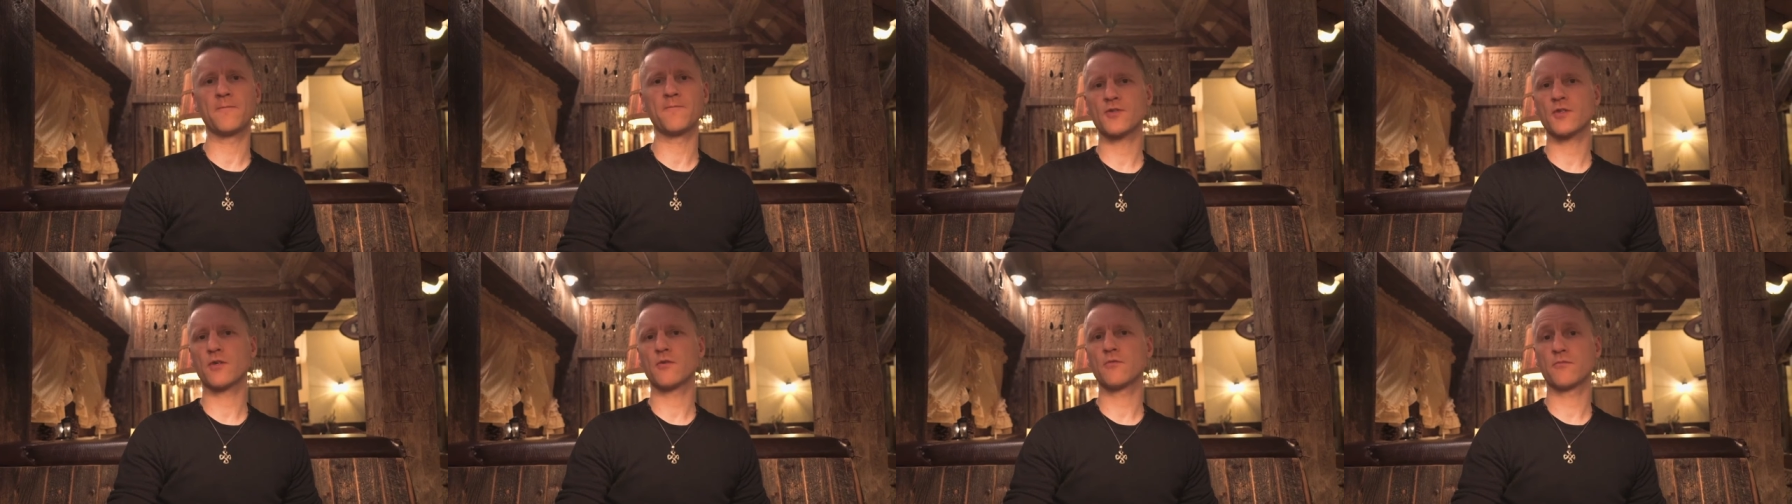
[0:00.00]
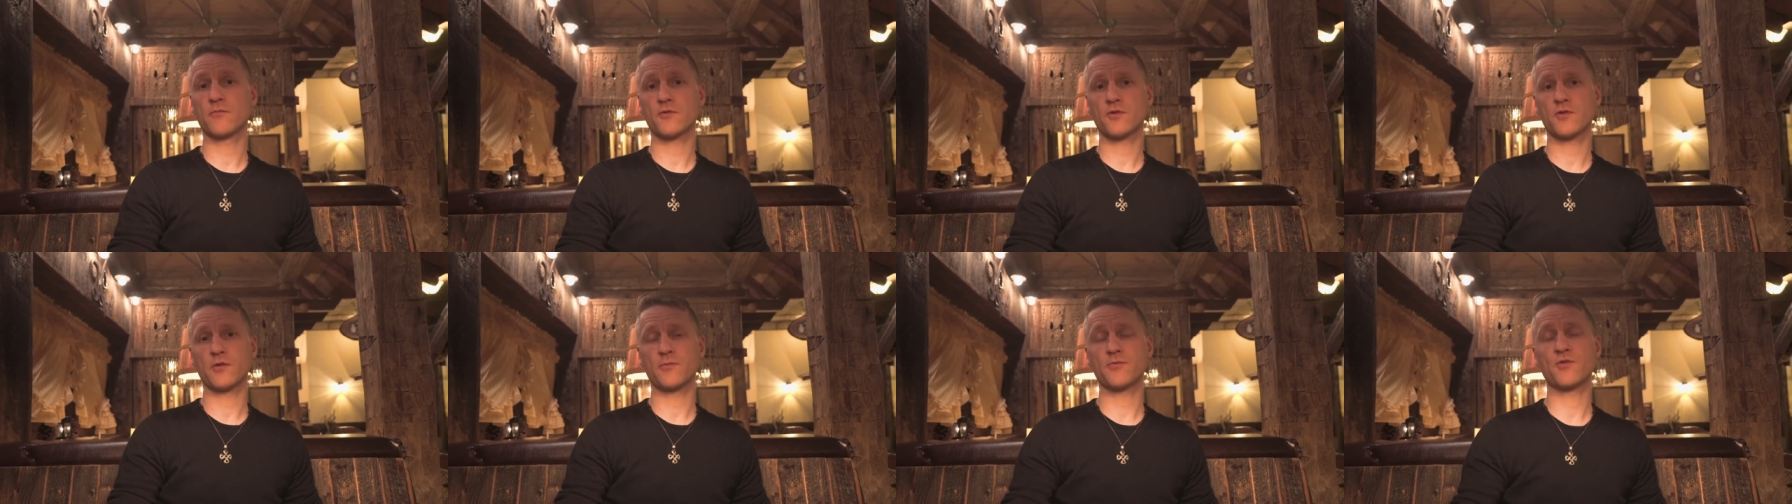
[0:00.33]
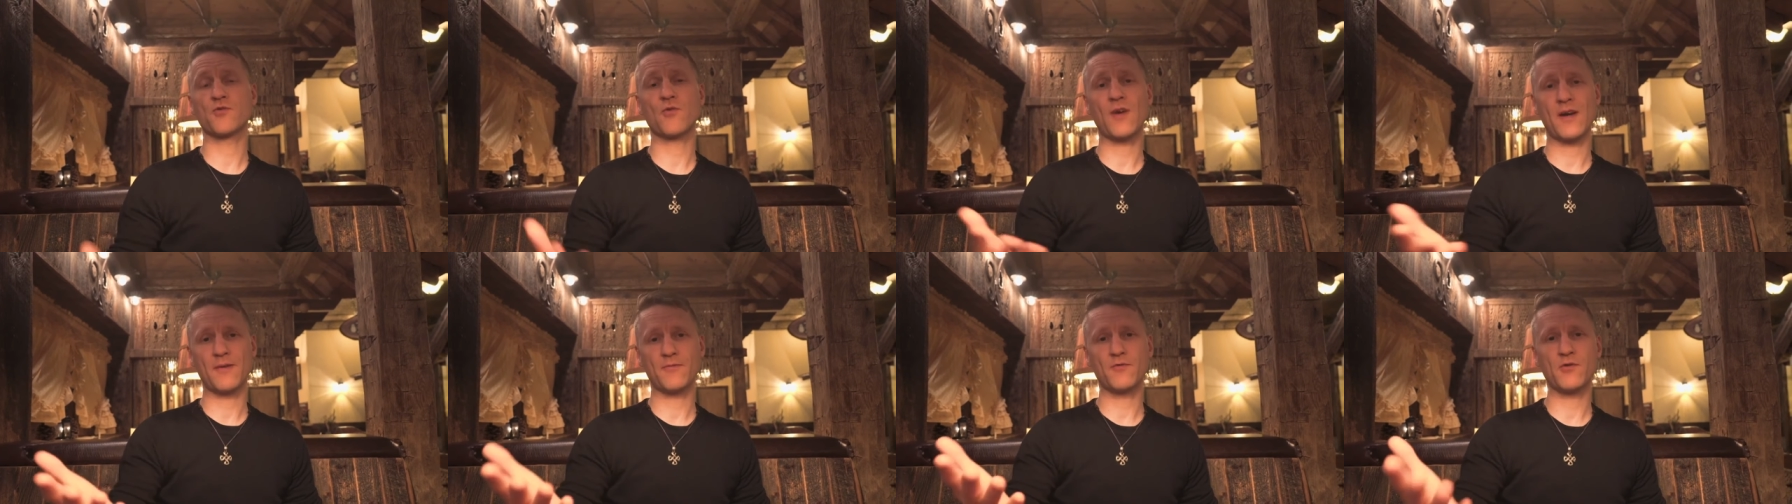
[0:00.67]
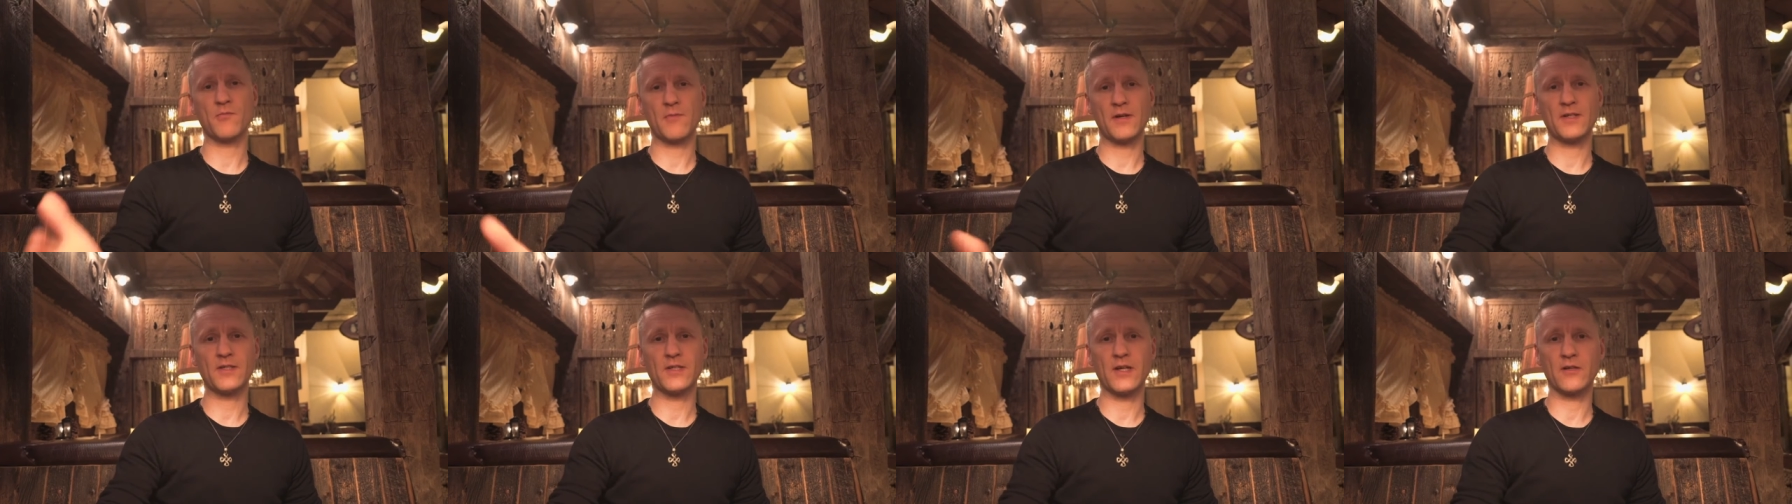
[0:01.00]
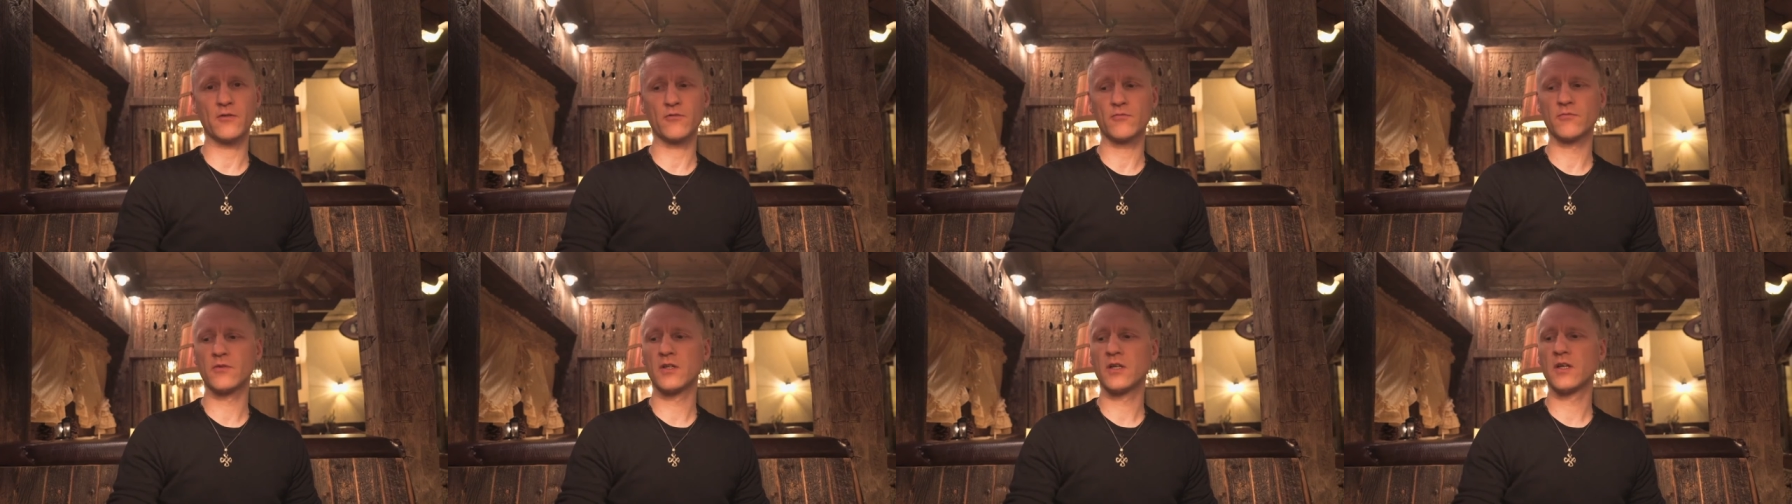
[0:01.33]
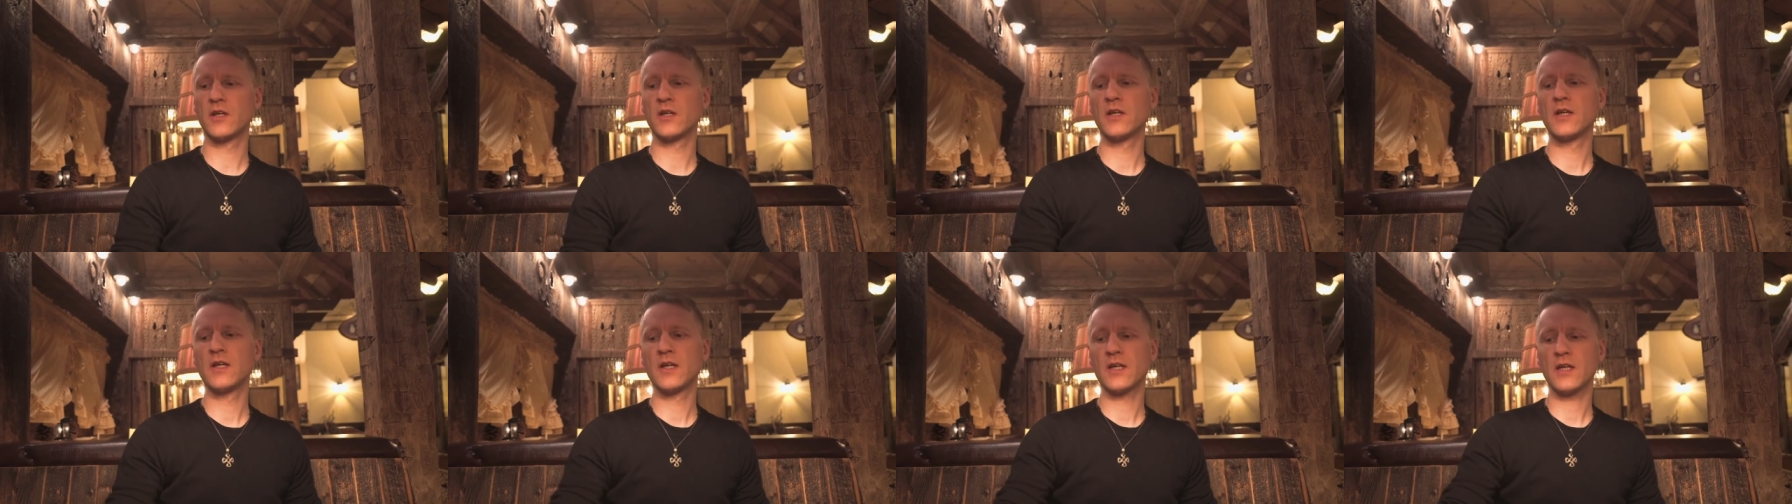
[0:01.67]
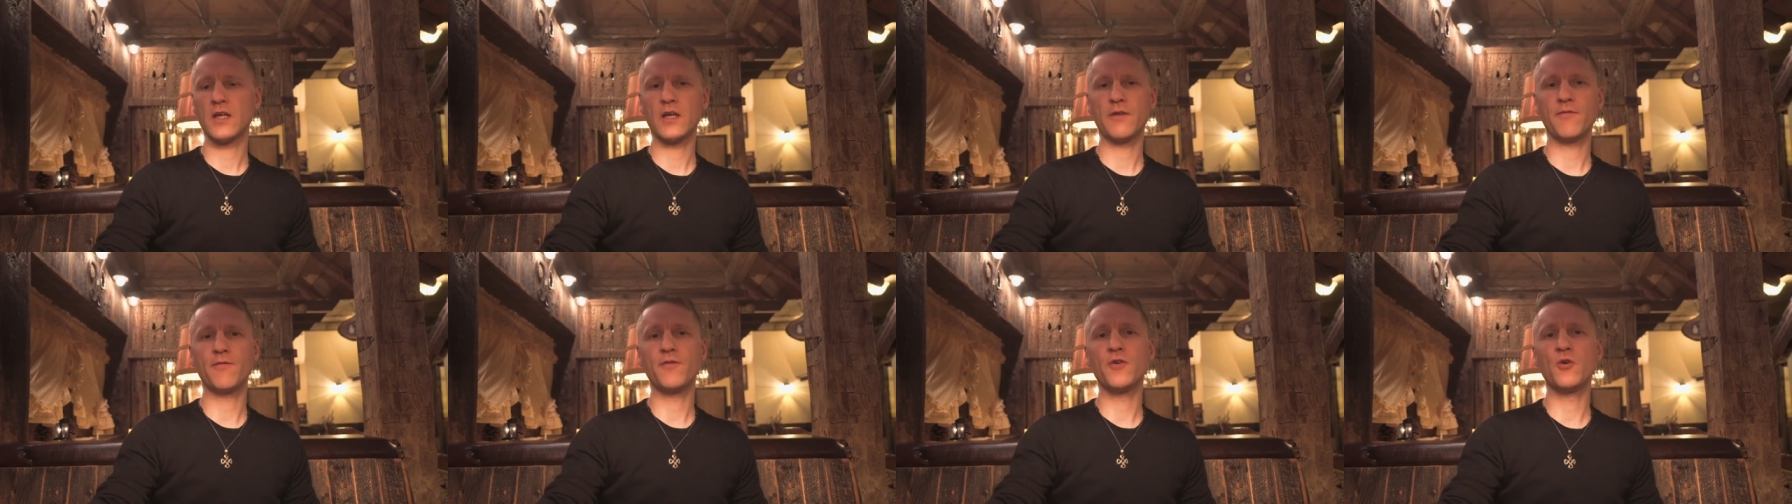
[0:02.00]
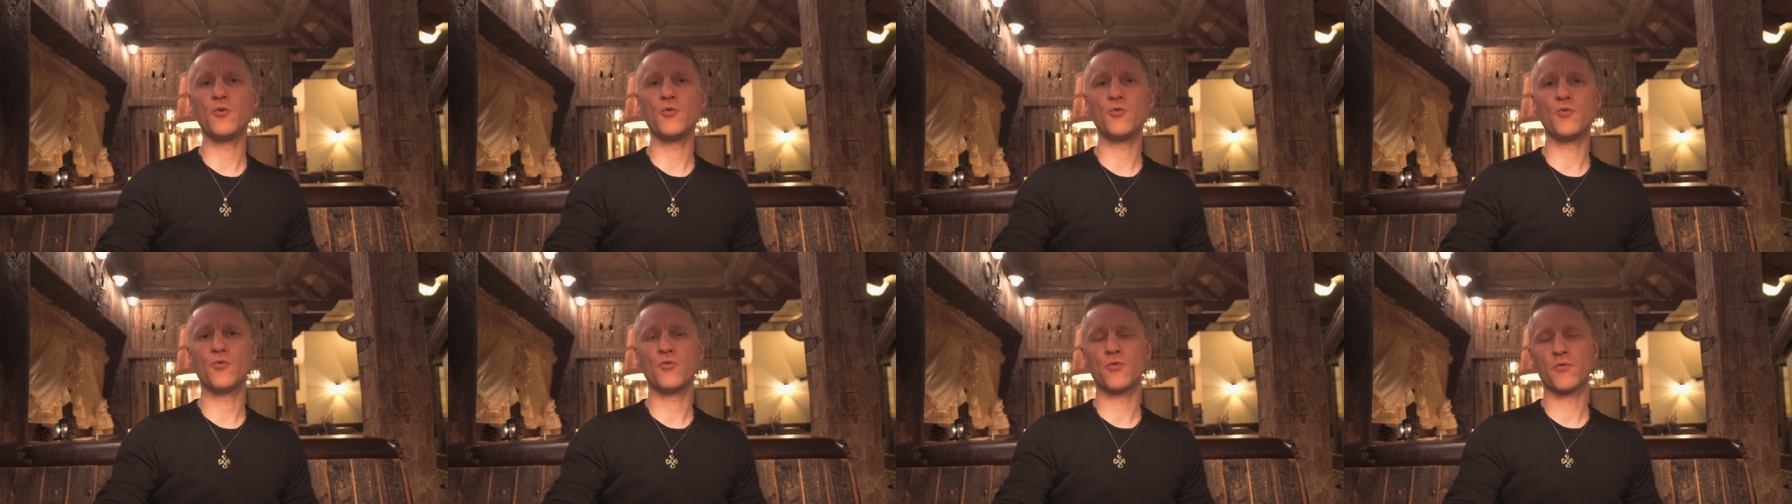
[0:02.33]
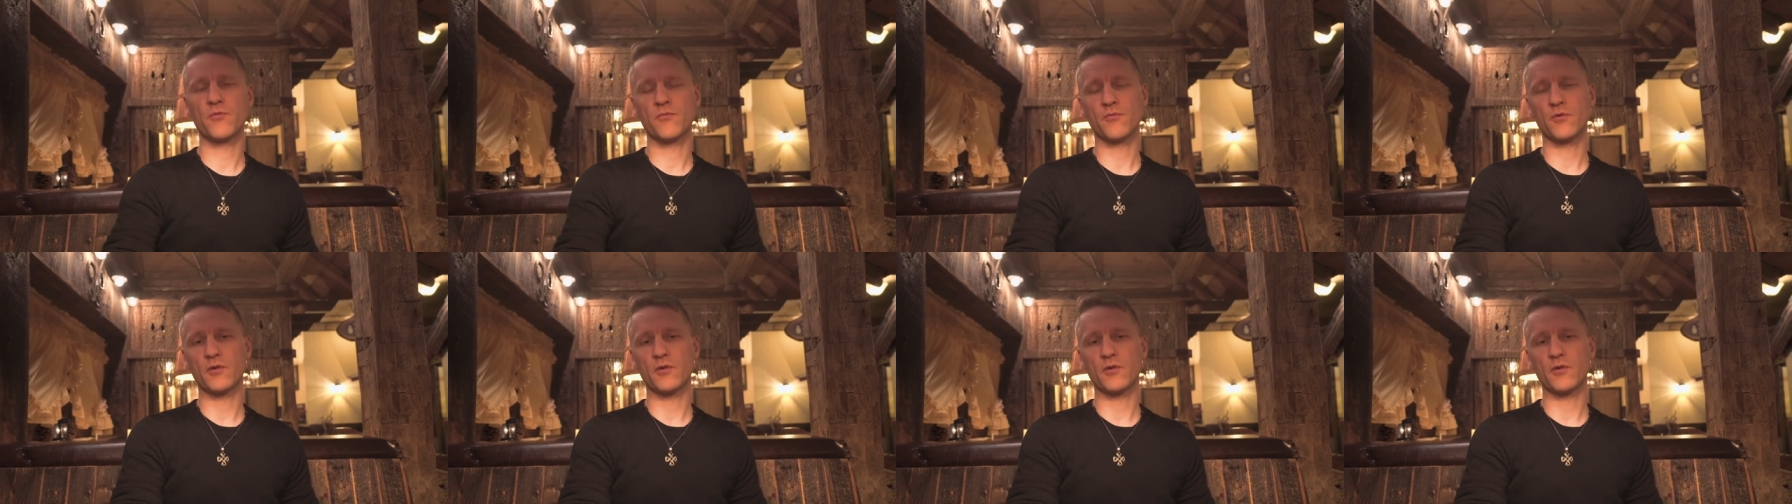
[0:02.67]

So subscribe to my channel if you